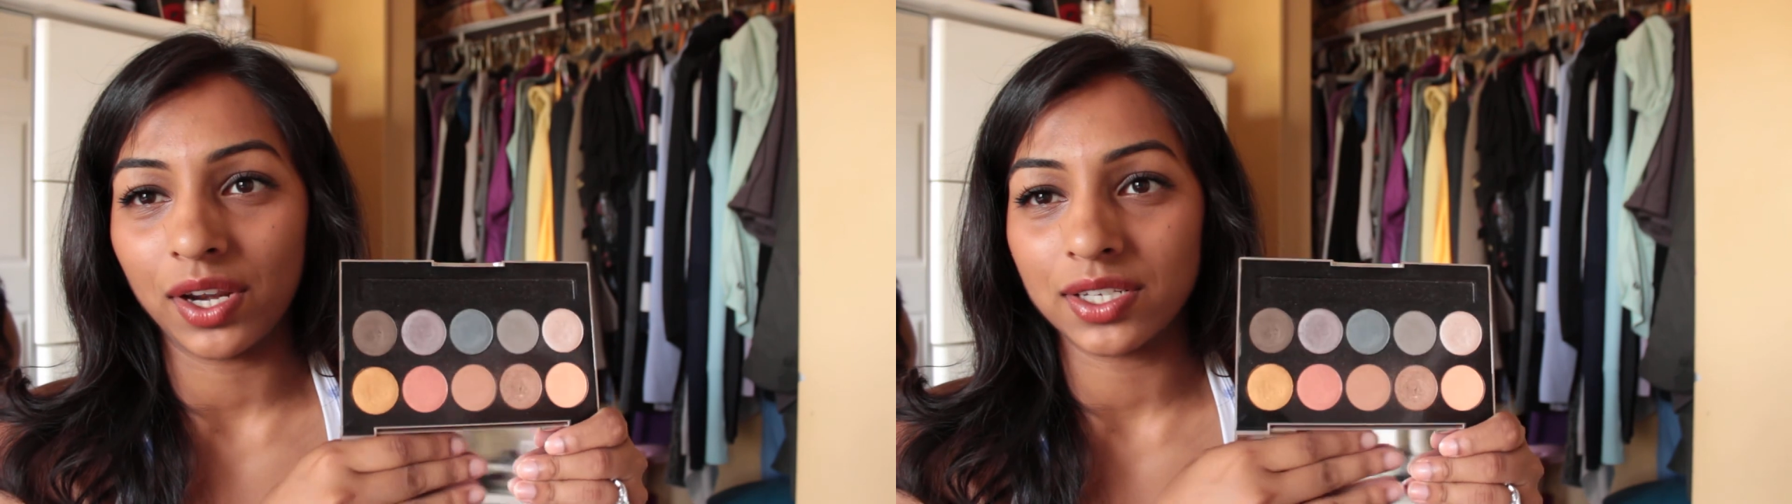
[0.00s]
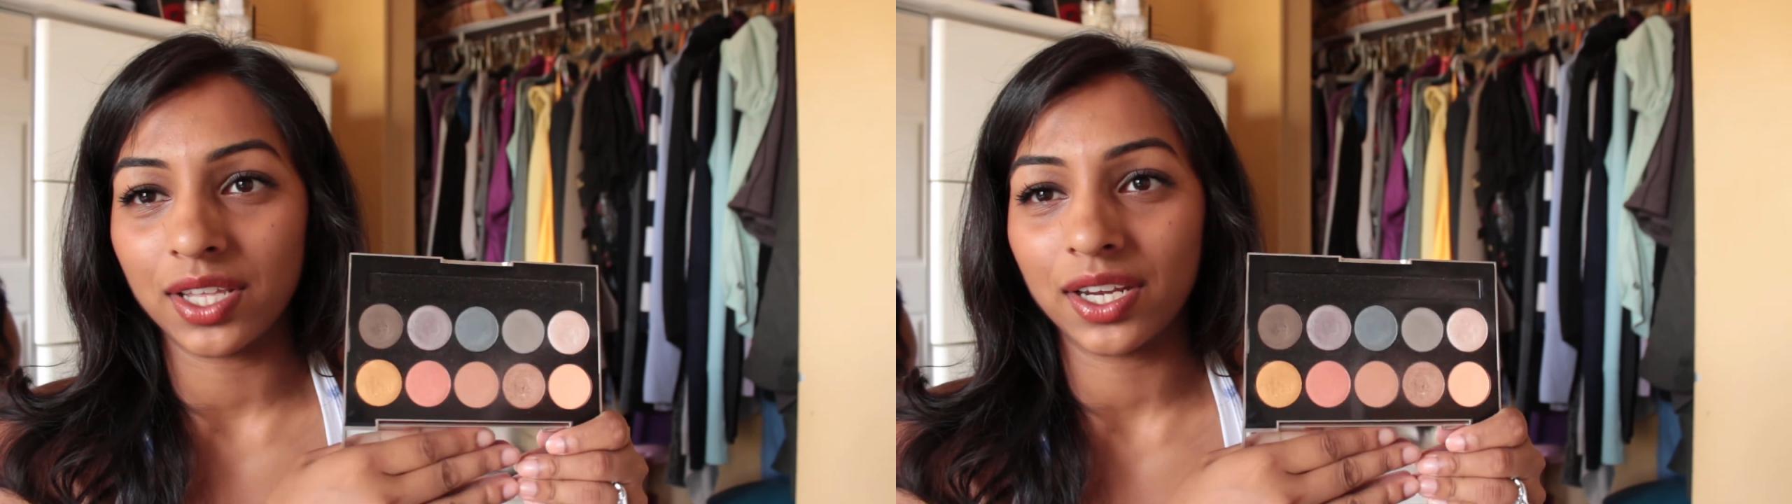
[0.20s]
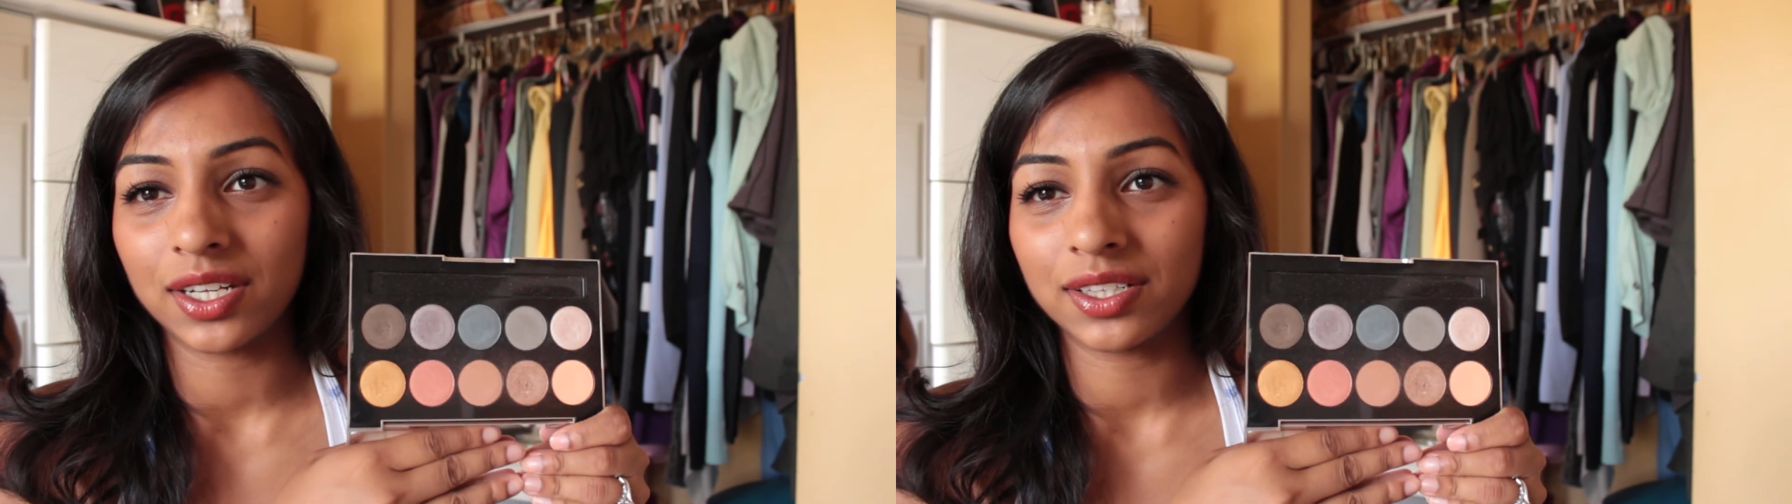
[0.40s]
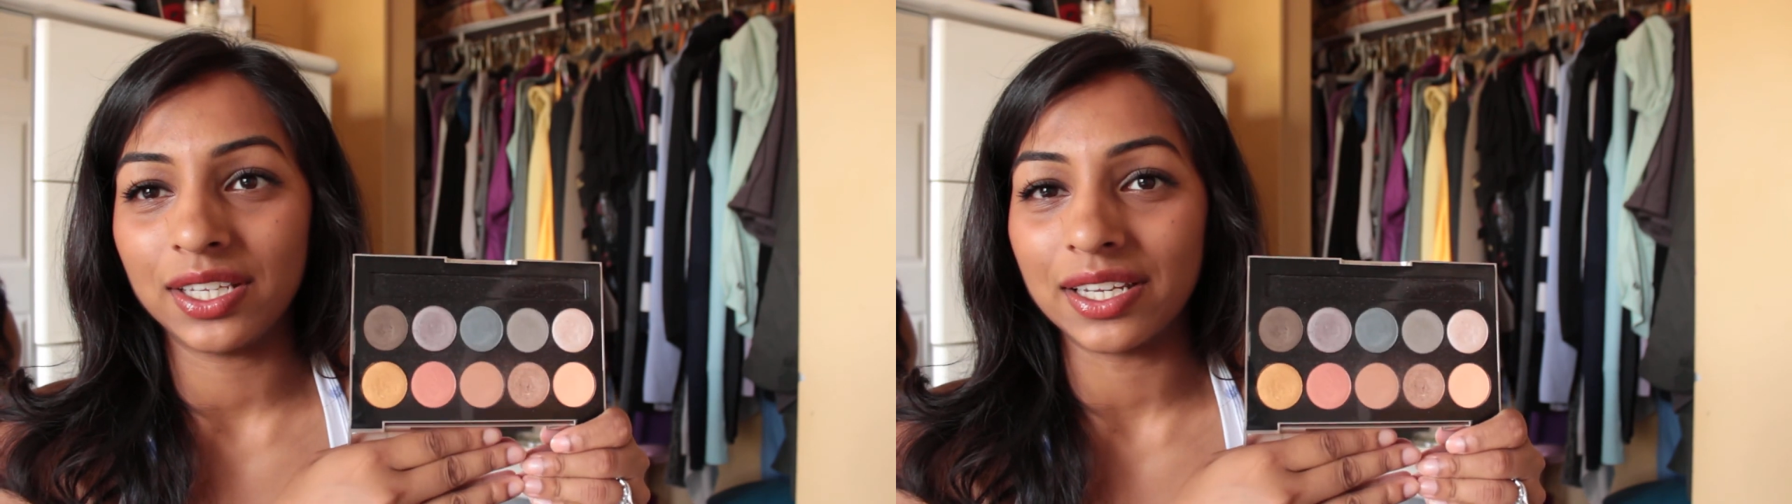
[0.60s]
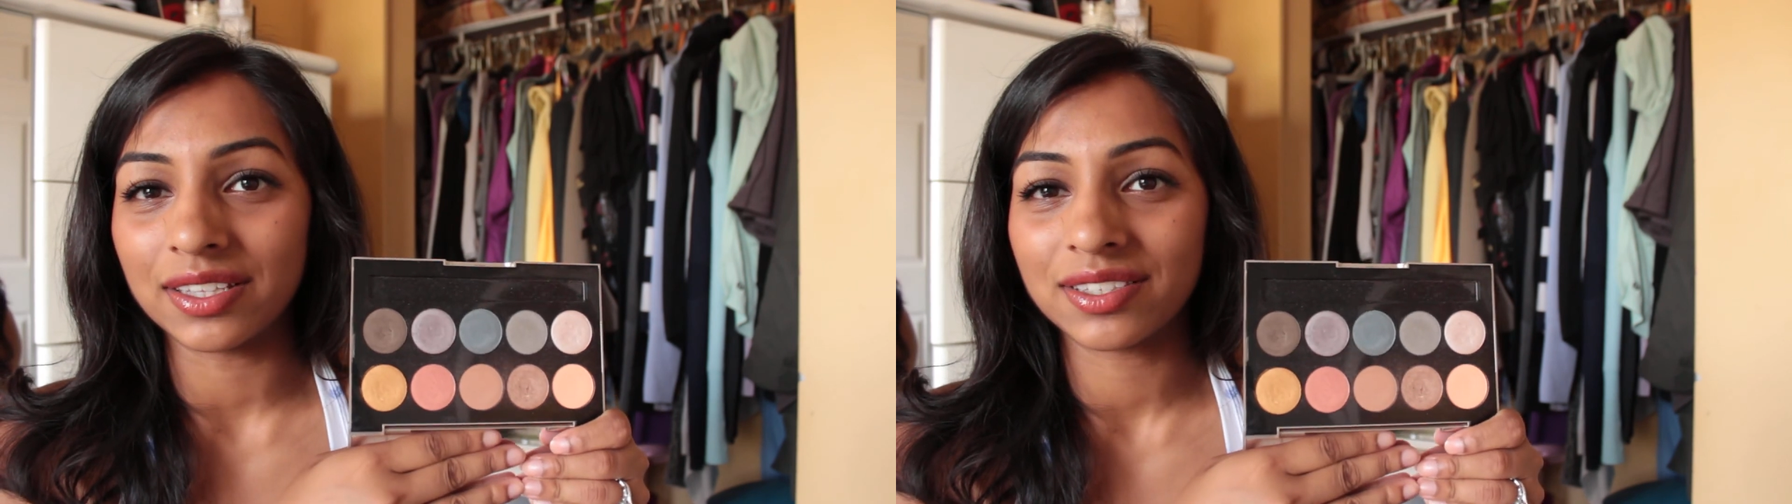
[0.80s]
I need to like
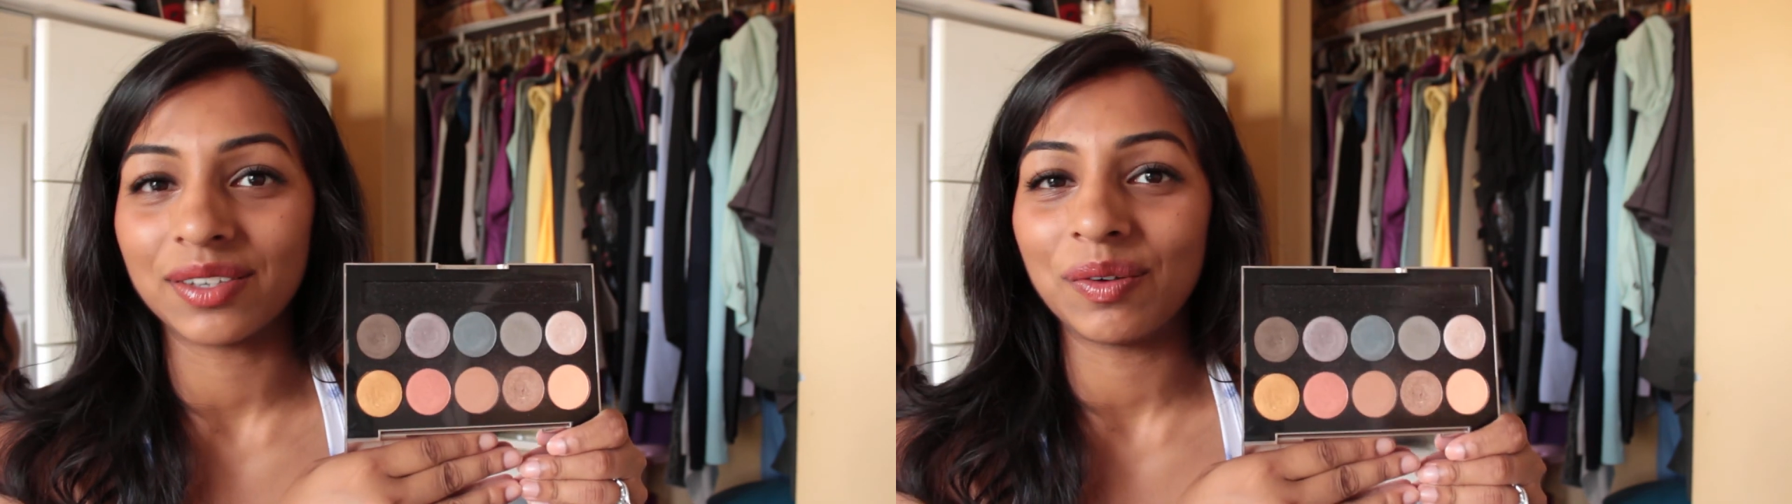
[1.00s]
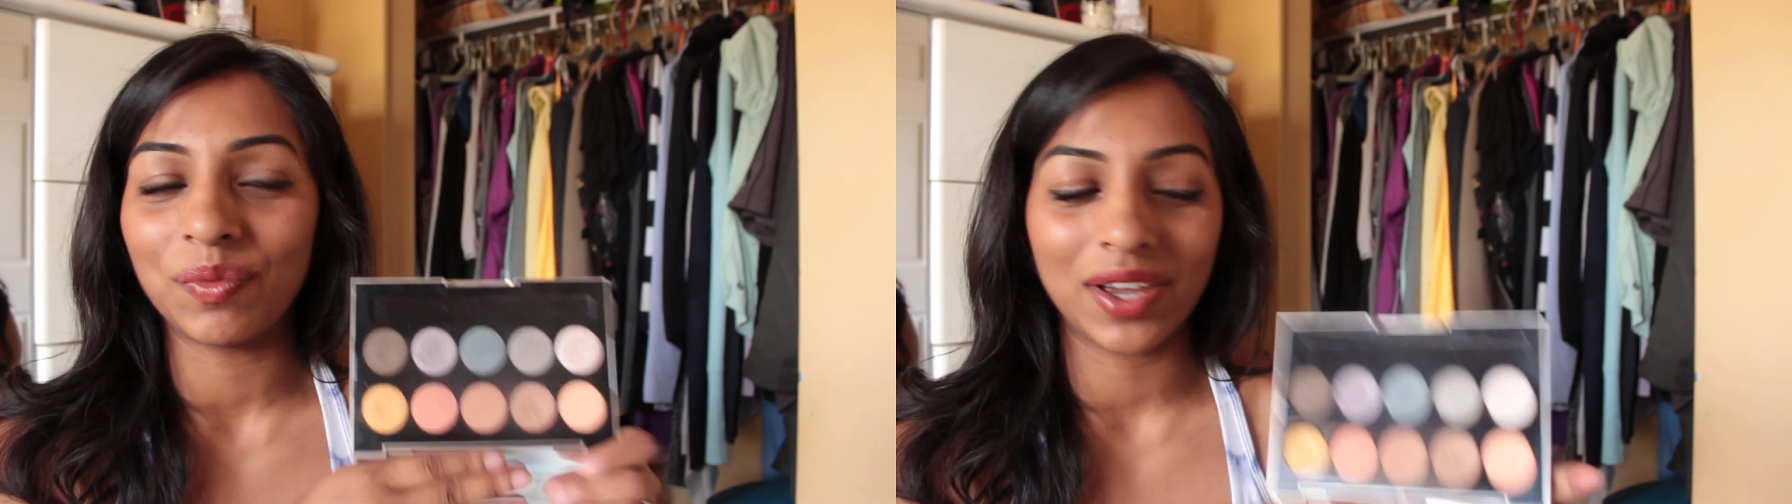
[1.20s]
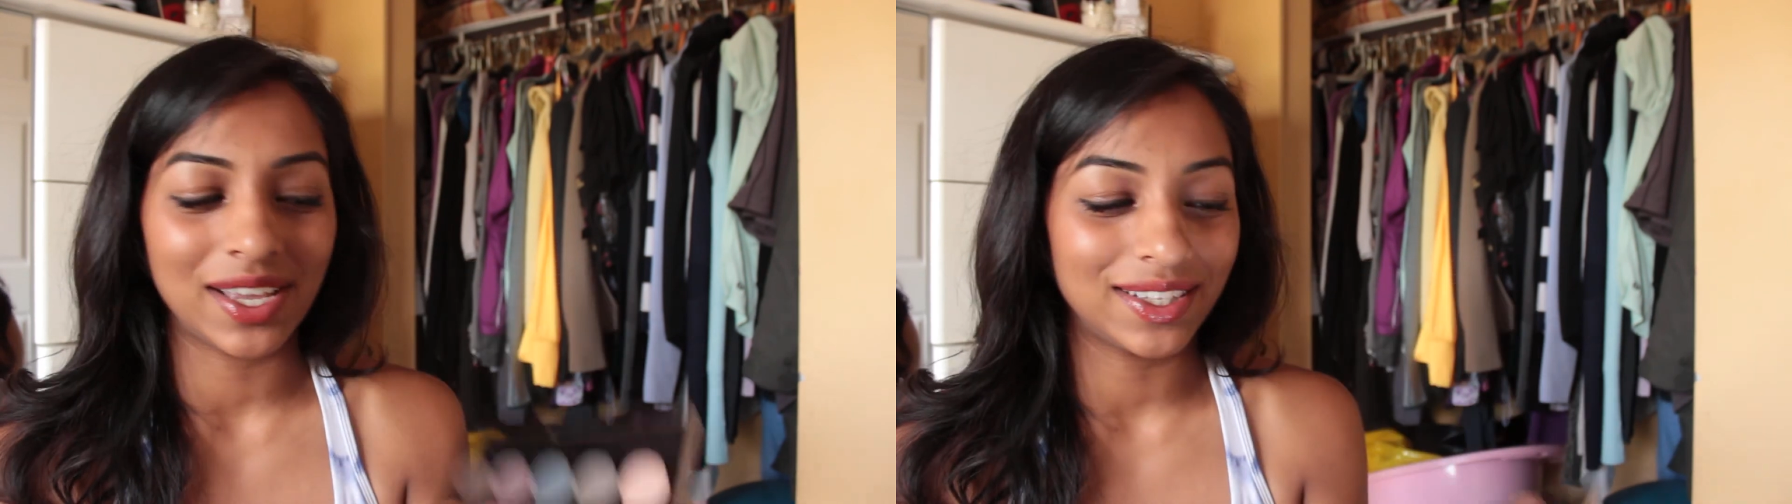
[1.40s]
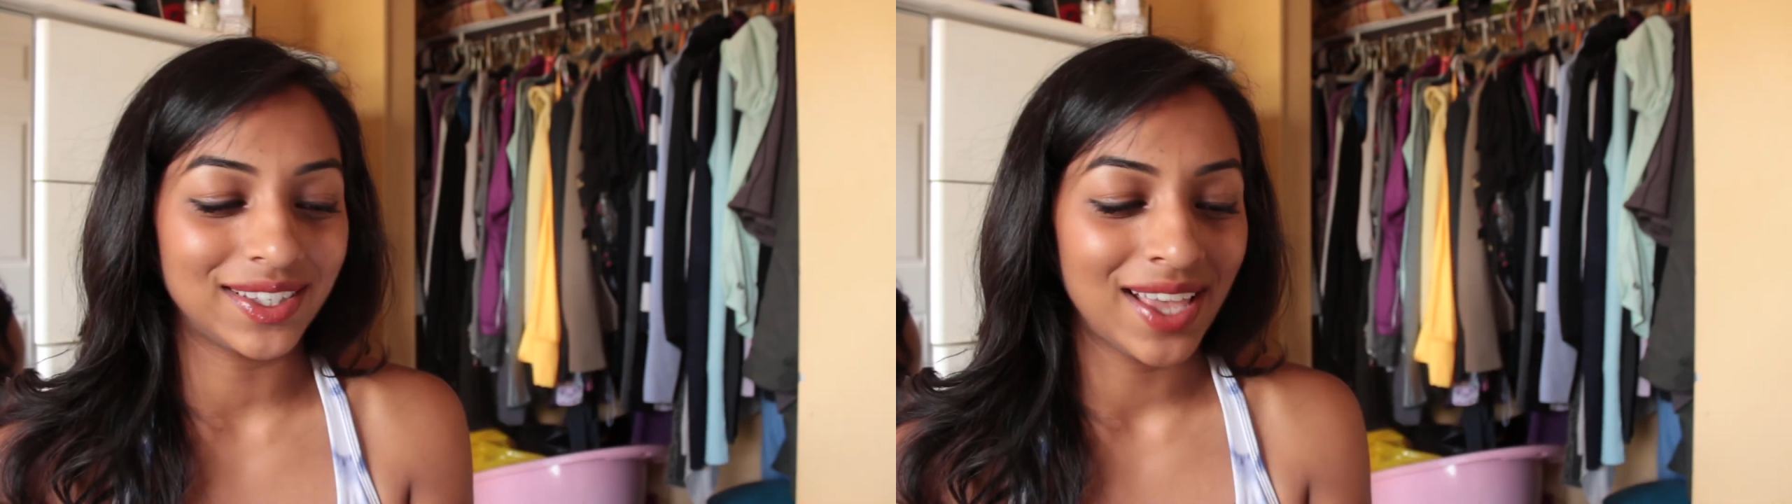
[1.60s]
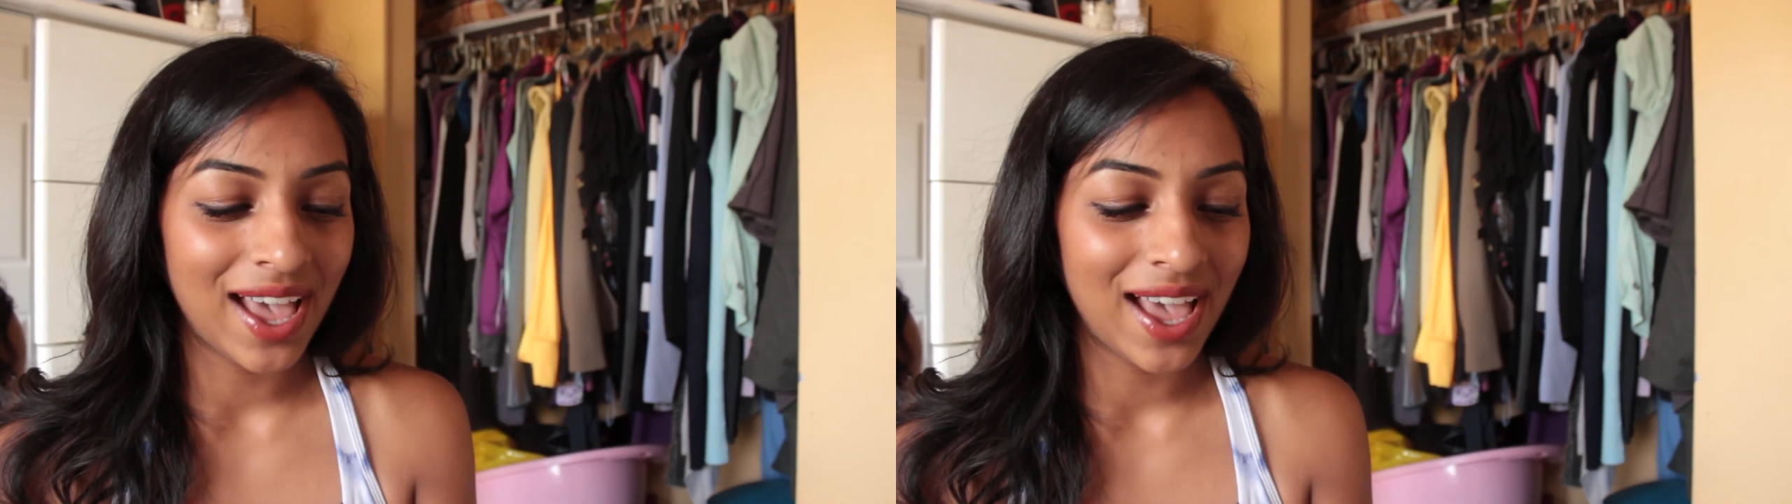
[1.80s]
clean it soon because